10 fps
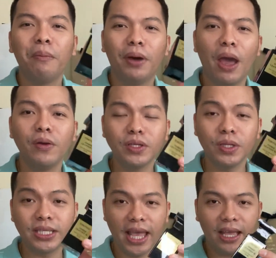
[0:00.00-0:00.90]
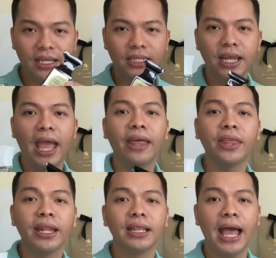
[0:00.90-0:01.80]
but I would use it second, and
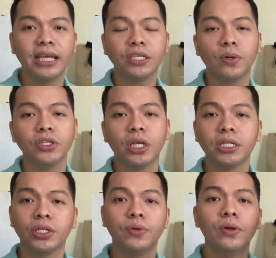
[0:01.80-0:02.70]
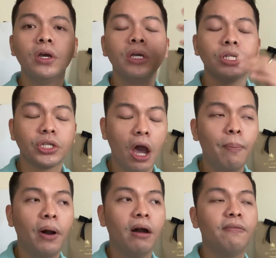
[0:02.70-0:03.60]
then last one just to
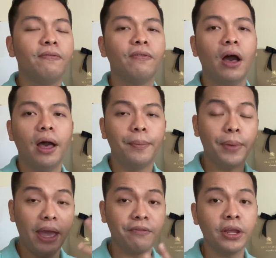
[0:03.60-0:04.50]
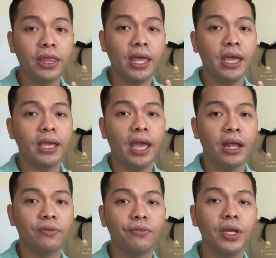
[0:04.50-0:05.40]
top off everything
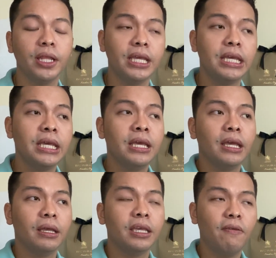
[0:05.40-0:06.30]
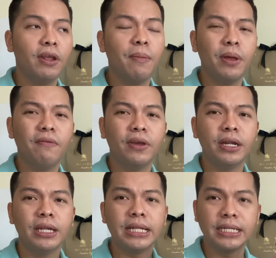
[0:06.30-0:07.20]
and really give it a bit of
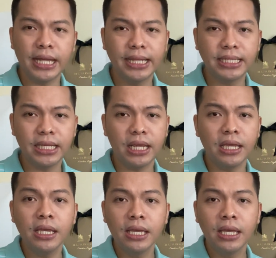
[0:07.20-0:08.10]
an intensity,